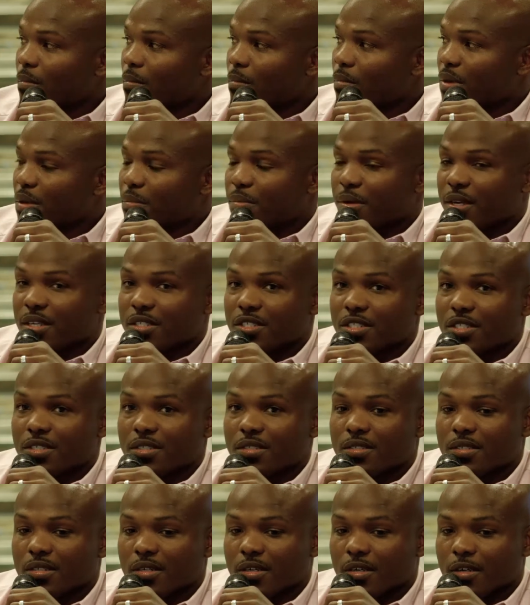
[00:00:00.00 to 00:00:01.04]
Be
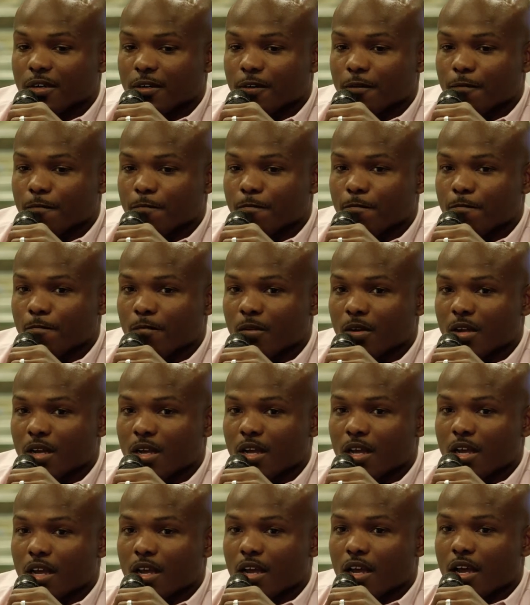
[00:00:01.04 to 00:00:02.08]
patient. Um,
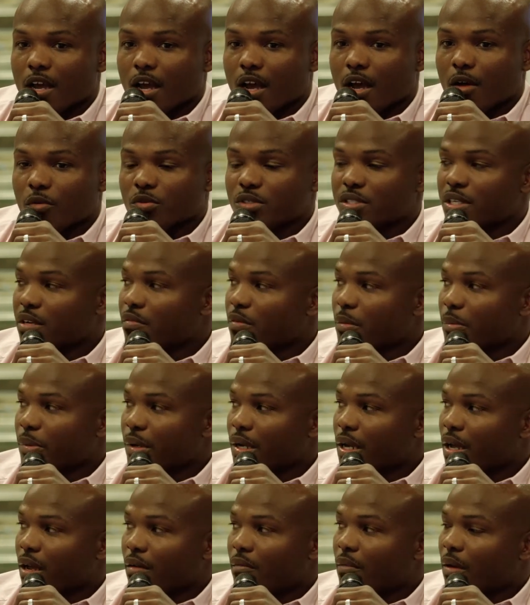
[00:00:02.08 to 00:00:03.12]
I was never,
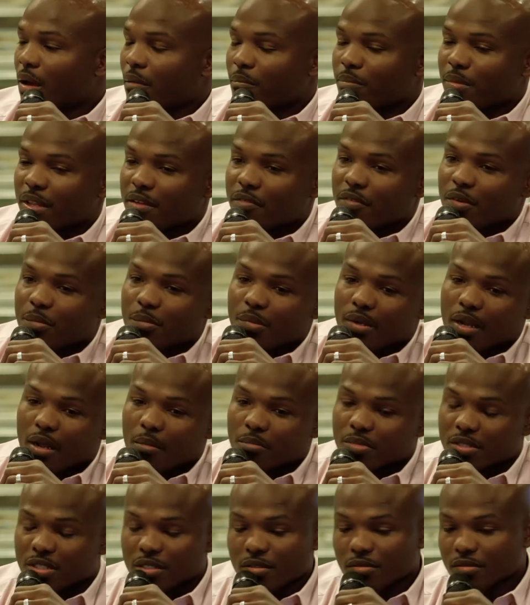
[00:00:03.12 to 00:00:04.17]
I, am never been,
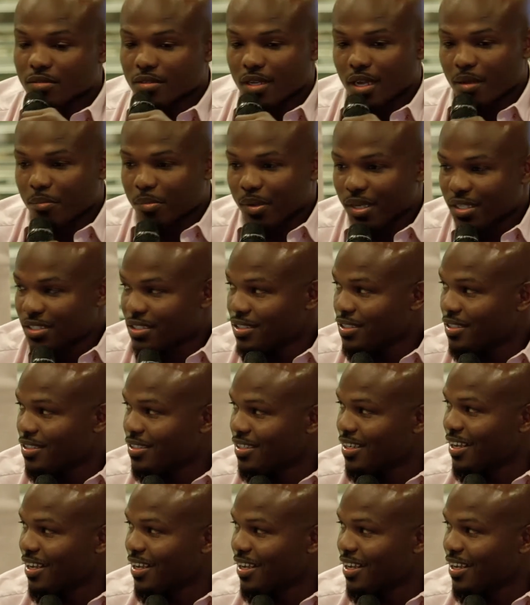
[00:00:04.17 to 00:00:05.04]
I'm still not patient.